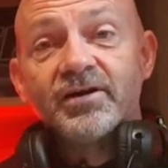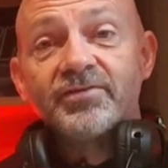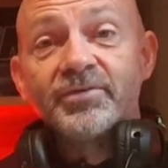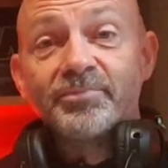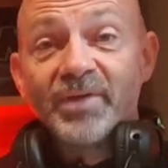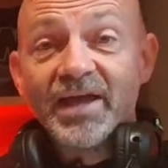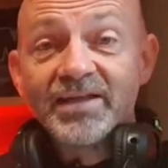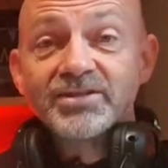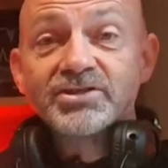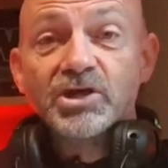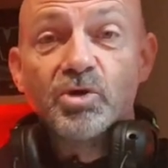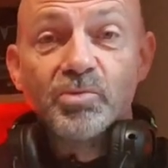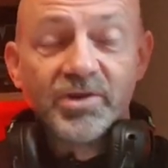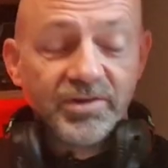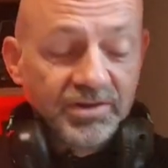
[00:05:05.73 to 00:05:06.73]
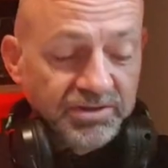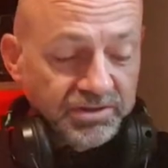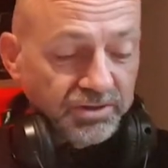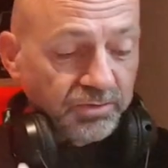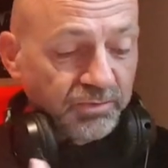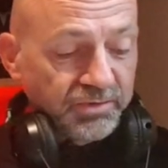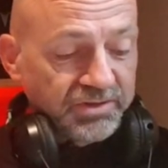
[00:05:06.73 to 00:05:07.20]
the band told me this
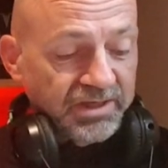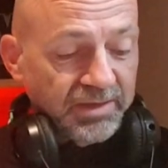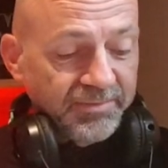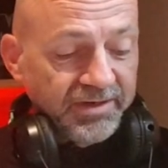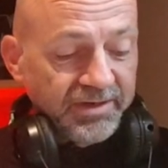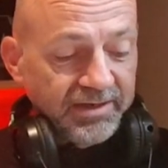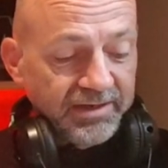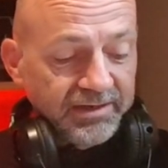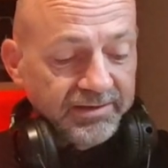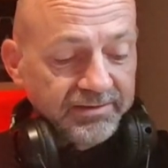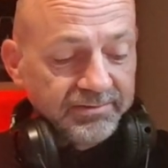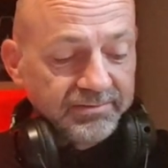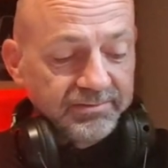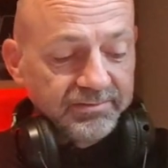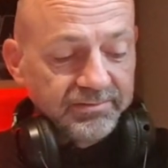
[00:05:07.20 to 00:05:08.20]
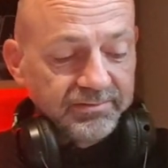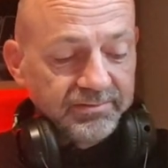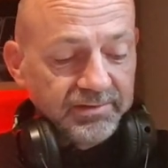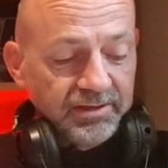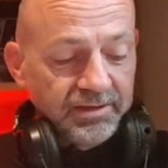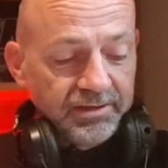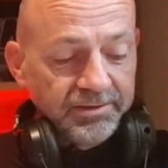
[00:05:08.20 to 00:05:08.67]
song was coming out
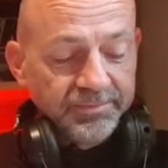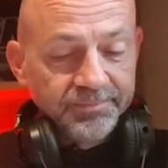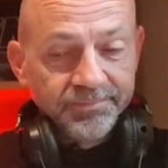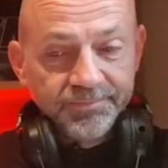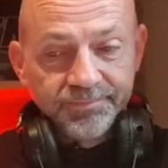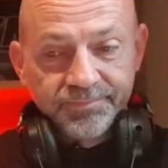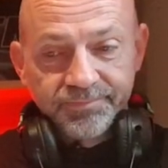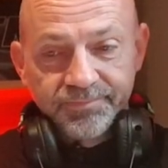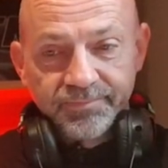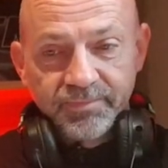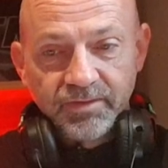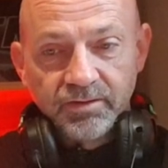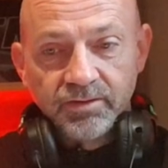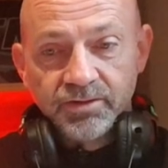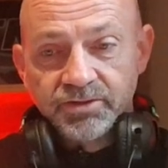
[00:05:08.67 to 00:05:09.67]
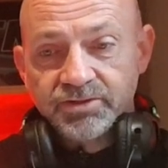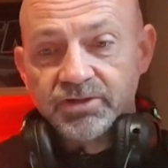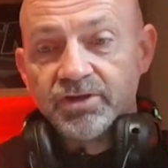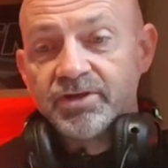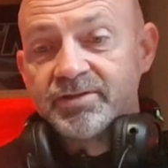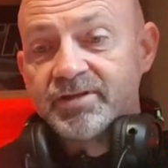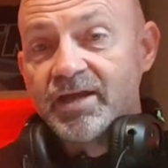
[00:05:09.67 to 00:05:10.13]
on a
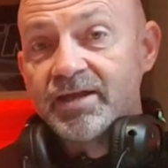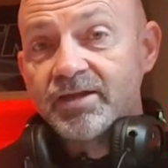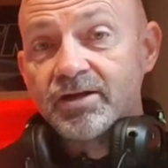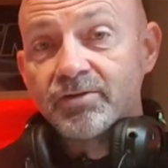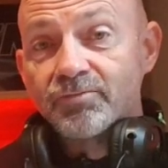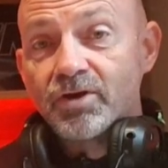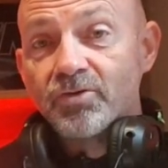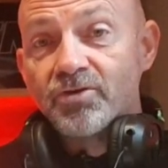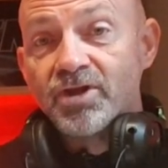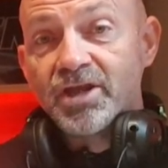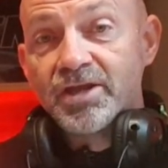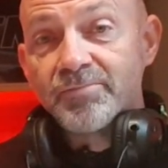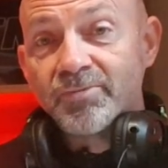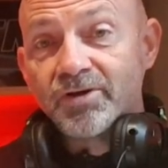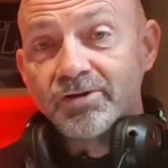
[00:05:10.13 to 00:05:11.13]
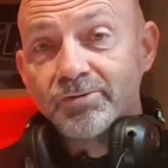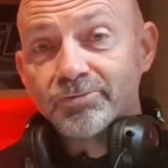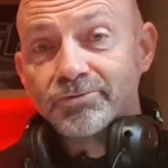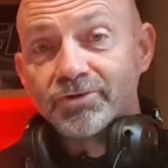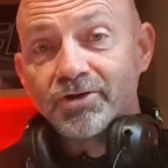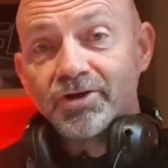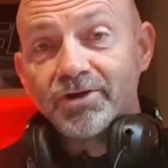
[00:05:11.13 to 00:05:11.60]
certain date. I wrote it in my
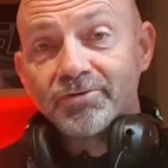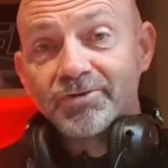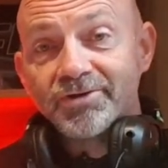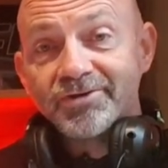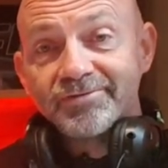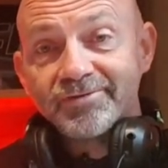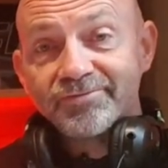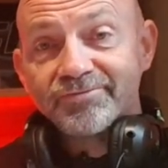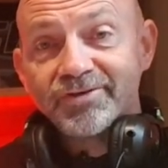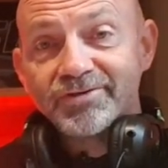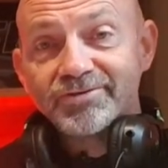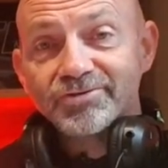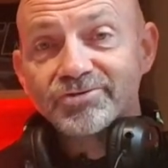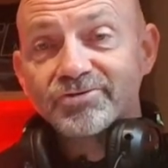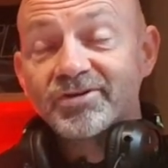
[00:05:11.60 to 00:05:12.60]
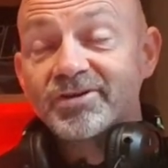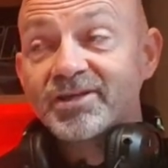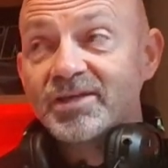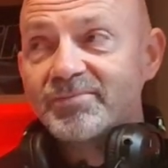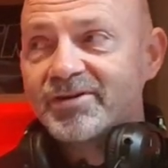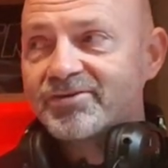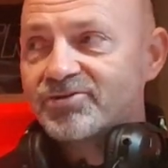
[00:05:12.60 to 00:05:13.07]
little diary of things I try and
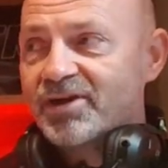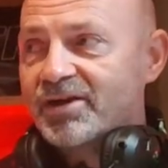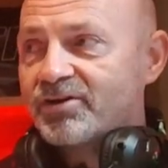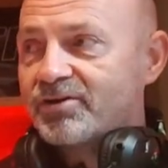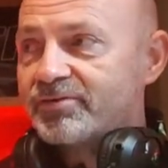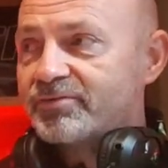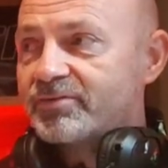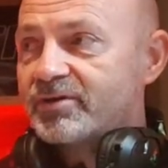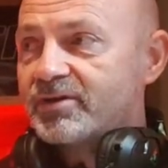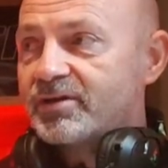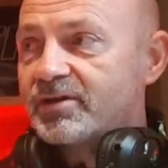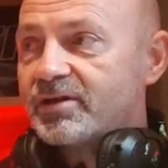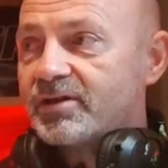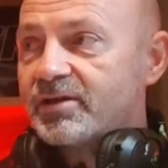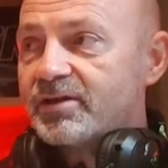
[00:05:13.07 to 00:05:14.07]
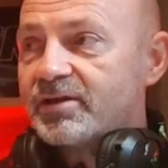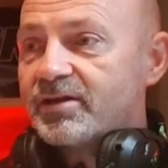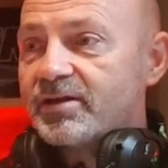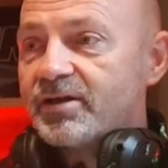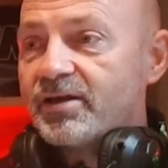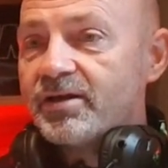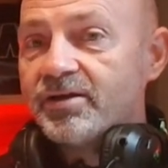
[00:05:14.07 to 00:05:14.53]
keep a track of.
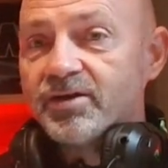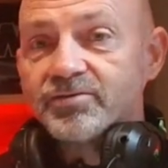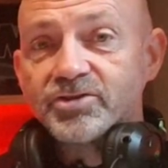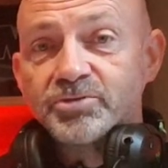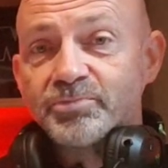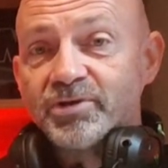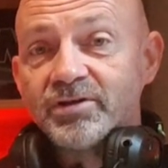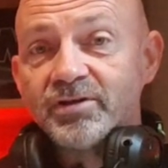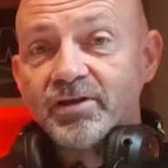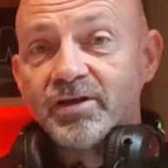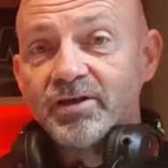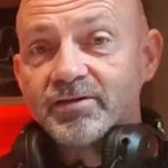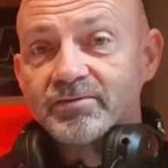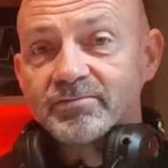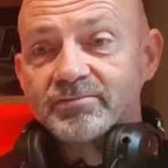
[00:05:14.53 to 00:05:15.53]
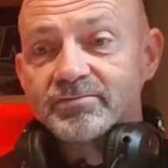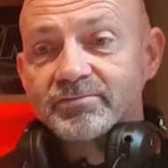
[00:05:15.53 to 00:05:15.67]
And I've just been like,